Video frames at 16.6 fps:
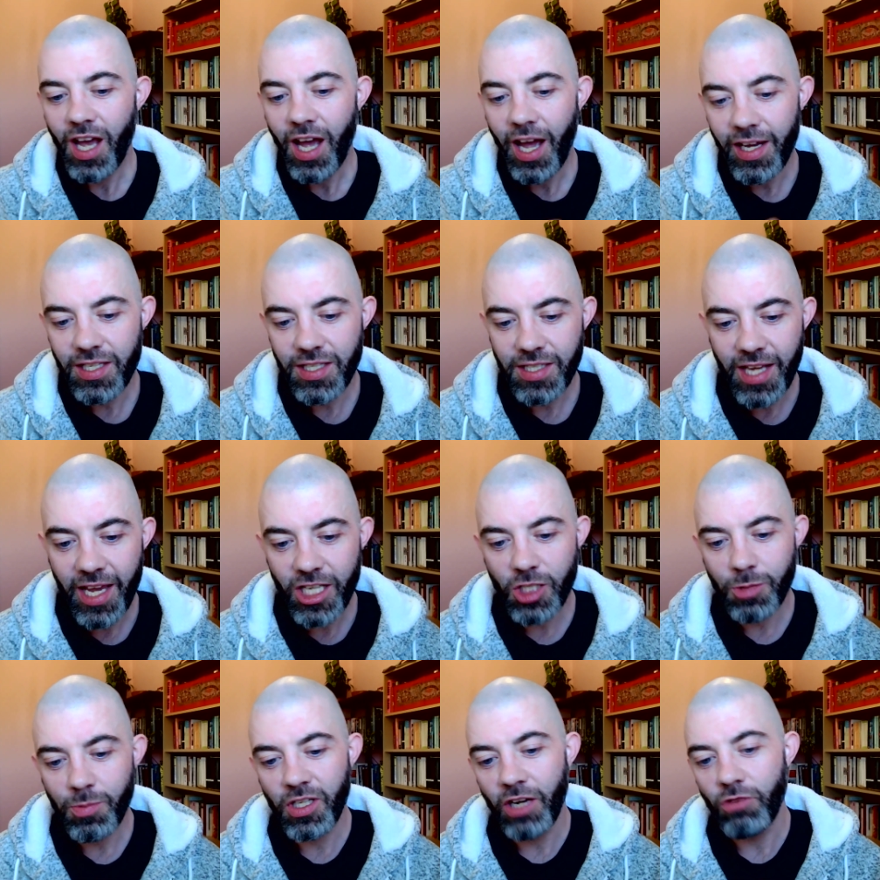
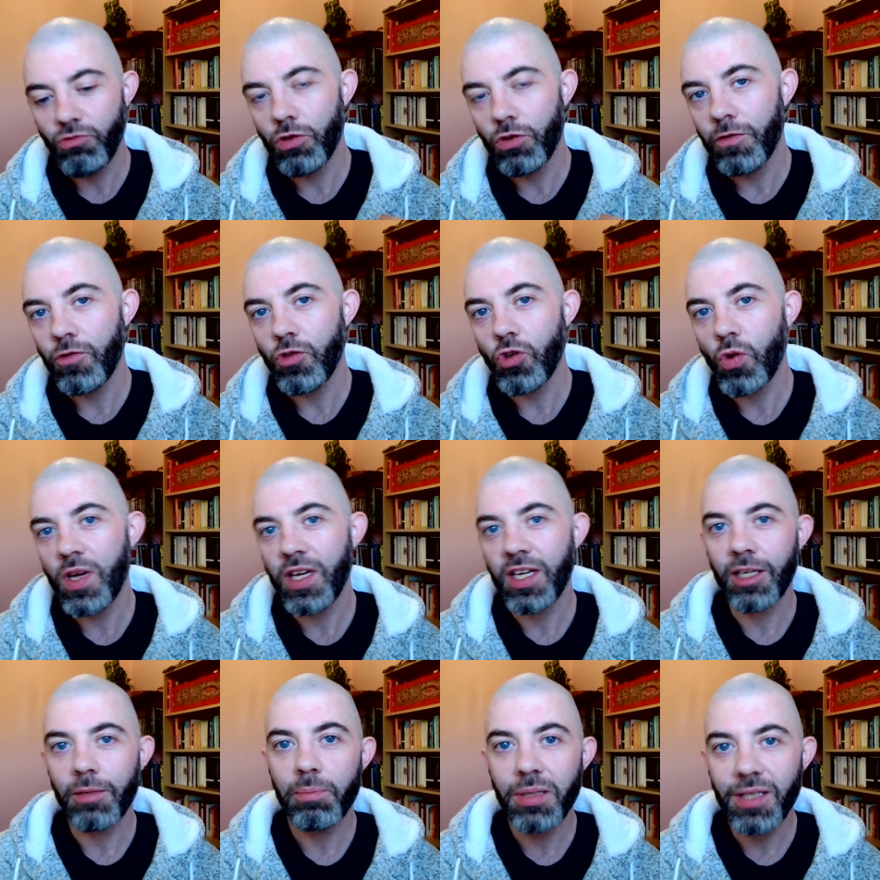assessment and reviewing
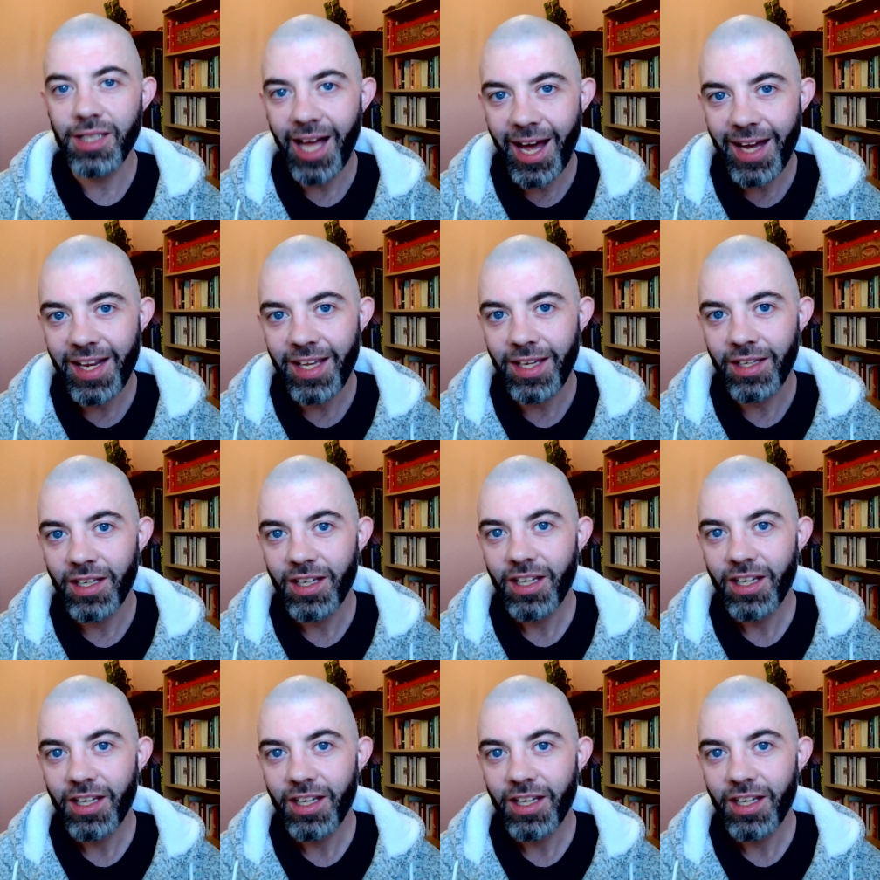and planning